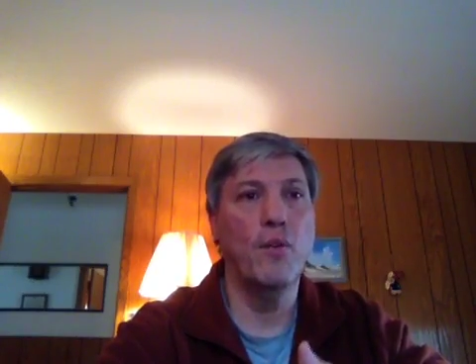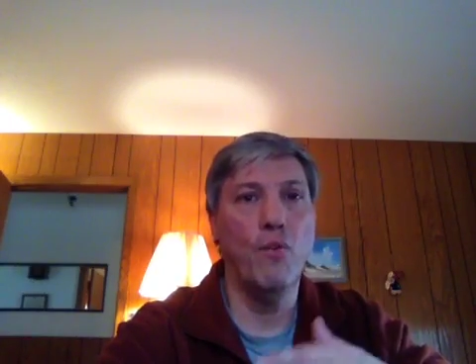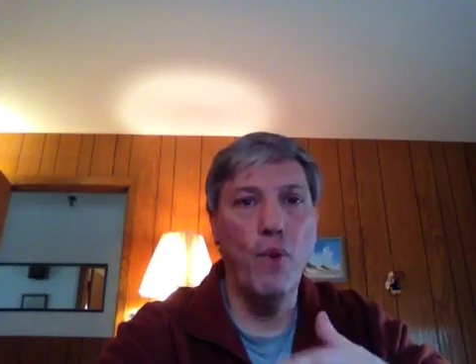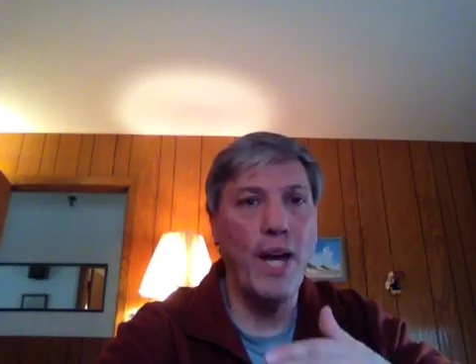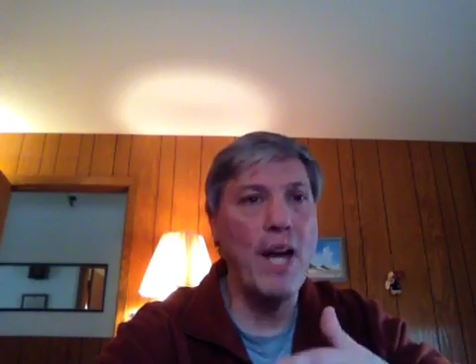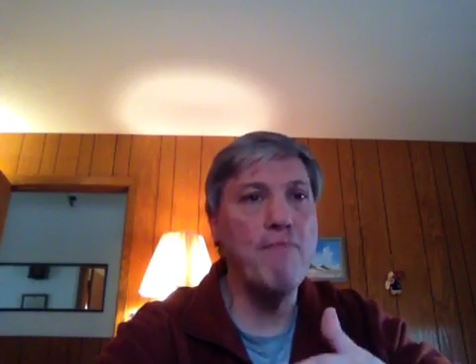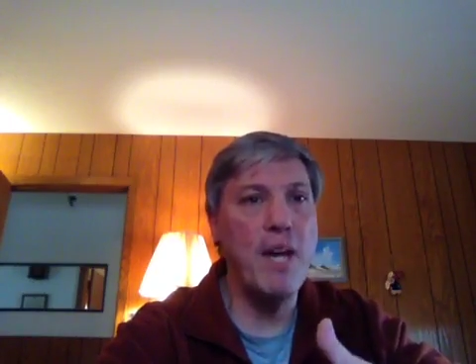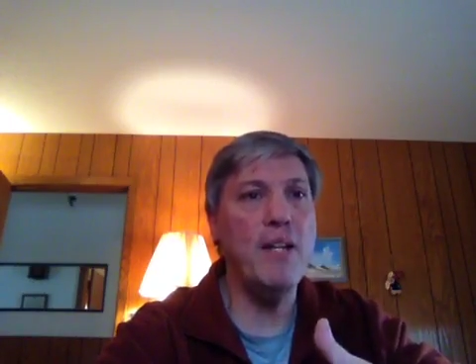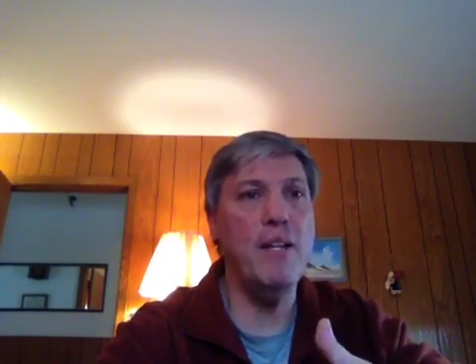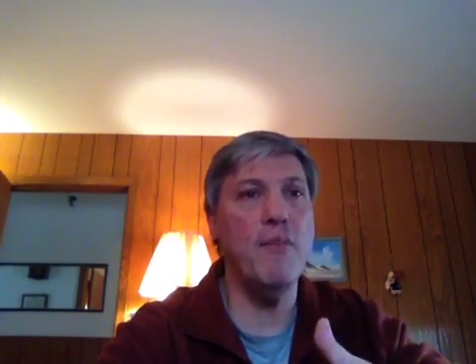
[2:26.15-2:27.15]
When I
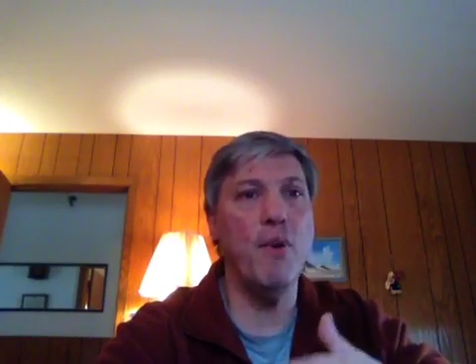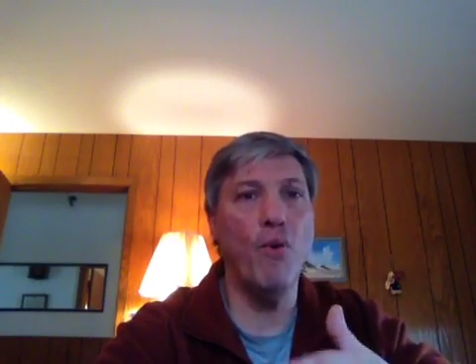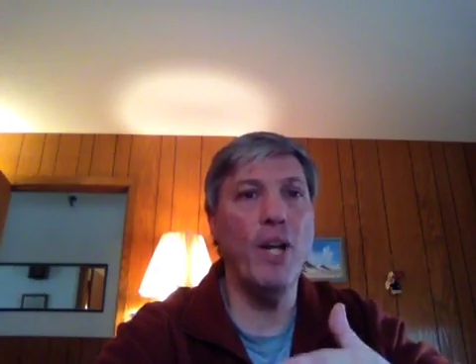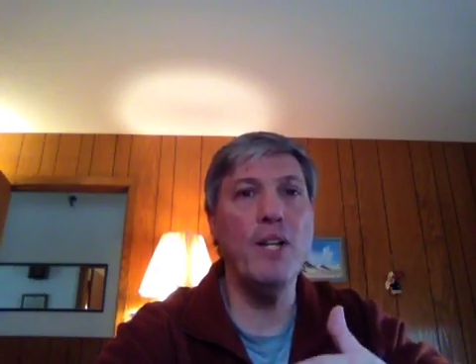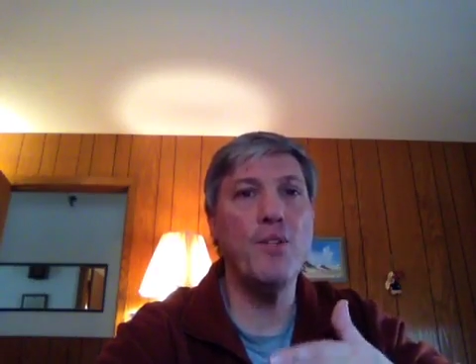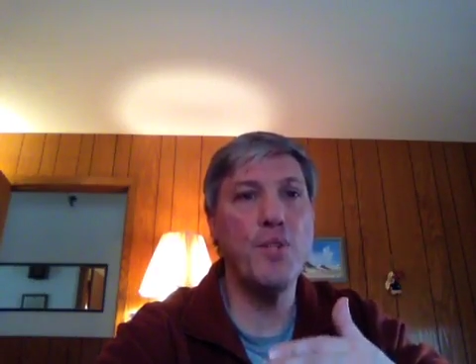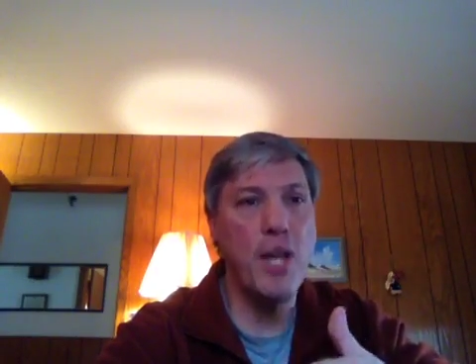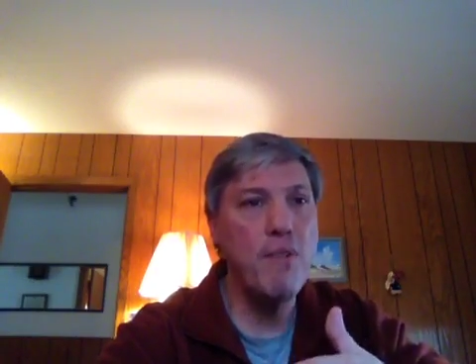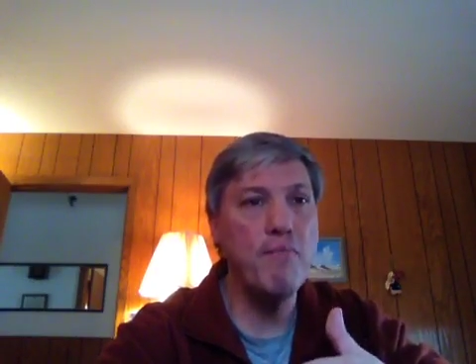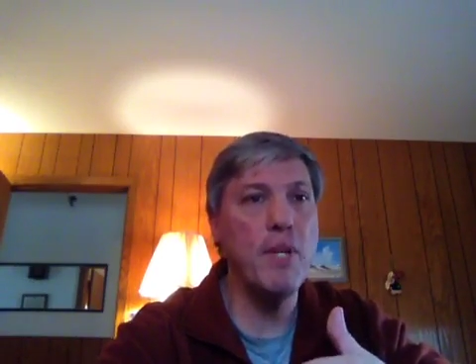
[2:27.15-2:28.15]
met him and when he
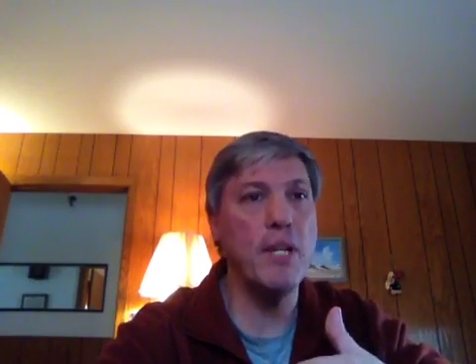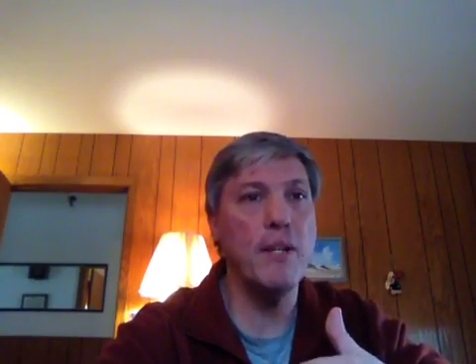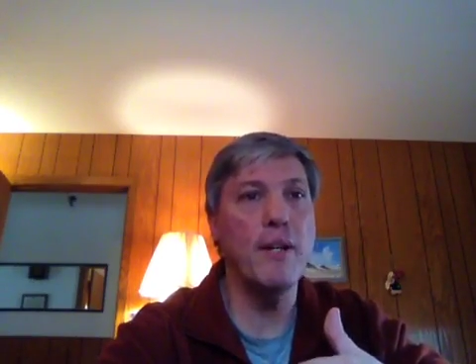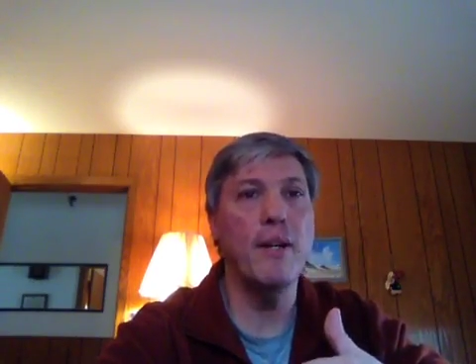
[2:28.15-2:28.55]
saved me,